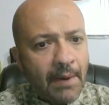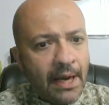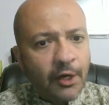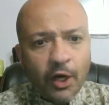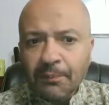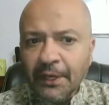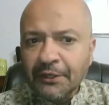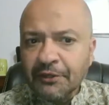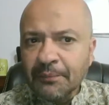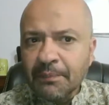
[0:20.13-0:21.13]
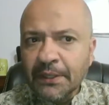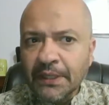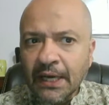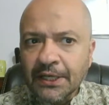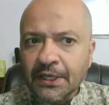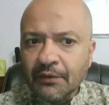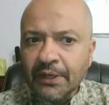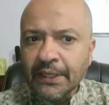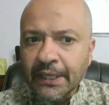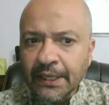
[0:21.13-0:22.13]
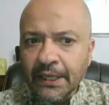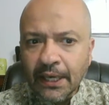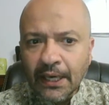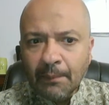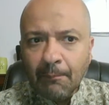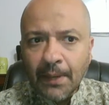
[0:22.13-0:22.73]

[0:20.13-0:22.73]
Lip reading: I got my treatment done here in India,